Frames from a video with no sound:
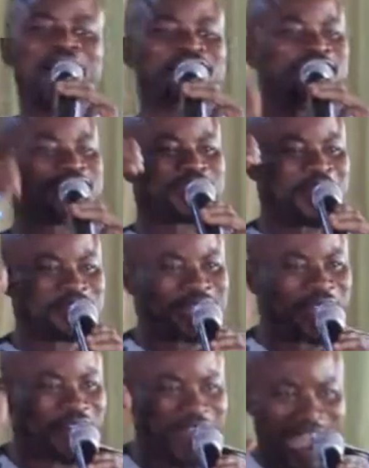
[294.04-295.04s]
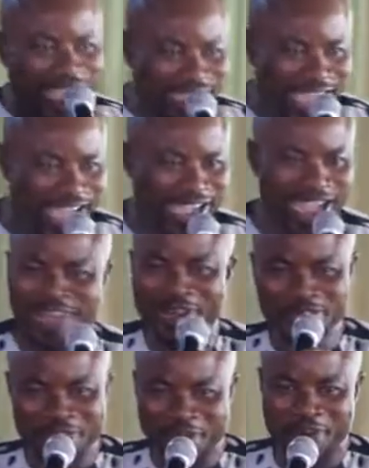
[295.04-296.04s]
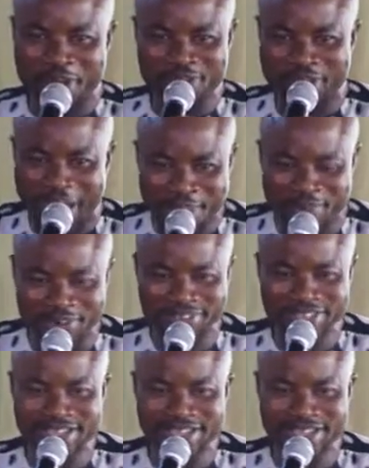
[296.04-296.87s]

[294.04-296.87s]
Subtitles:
have said something out of anger, I don't know what will happen.